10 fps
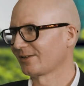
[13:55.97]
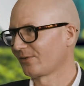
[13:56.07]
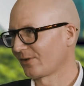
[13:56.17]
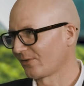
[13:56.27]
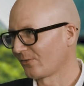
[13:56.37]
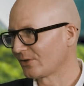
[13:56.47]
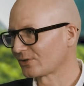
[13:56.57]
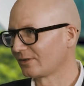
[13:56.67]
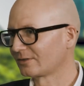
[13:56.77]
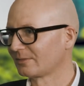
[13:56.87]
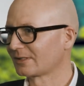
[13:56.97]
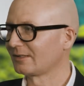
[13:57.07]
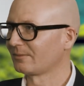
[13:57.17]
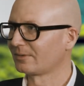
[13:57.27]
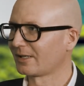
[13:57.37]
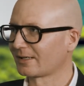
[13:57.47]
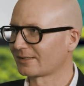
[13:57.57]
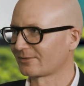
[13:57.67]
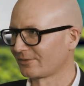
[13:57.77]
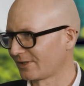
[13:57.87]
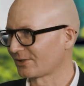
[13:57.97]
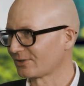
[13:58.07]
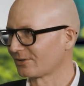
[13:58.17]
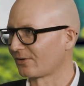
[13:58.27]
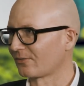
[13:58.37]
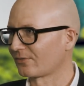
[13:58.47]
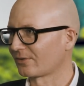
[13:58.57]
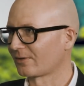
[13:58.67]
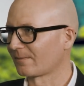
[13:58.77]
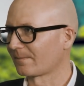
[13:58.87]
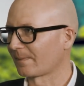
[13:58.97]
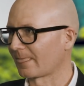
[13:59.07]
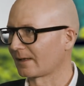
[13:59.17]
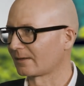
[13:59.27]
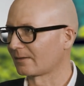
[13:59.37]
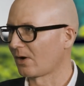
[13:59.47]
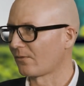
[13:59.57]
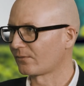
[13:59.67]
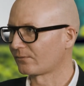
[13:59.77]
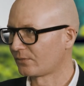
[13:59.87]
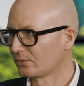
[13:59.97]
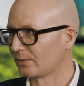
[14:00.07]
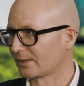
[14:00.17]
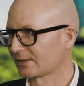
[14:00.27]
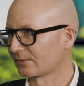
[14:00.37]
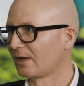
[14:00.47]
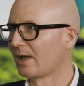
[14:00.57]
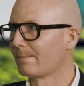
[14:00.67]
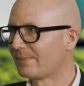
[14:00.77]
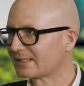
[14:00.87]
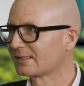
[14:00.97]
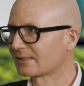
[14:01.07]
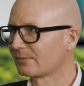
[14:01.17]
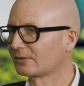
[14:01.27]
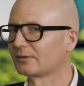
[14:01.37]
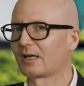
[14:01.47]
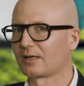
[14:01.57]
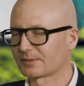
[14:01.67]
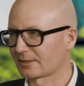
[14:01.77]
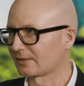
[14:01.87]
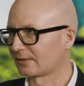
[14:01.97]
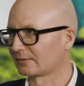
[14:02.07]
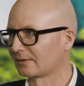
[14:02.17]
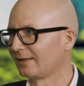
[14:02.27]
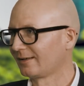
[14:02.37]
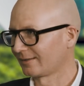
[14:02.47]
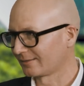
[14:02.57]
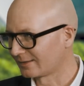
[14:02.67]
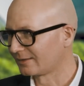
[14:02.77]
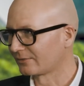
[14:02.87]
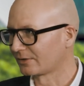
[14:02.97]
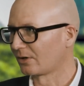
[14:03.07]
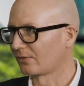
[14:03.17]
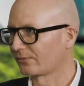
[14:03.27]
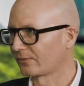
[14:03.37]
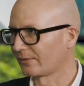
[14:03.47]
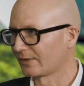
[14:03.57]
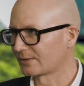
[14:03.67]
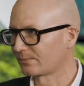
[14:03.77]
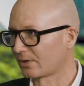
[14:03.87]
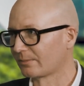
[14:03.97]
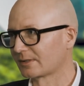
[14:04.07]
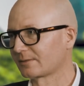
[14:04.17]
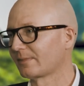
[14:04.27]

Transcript: Uh, which ultimately implies the reduction of um, uh, of food waste. So business model helps us in uh, delivery of this promise.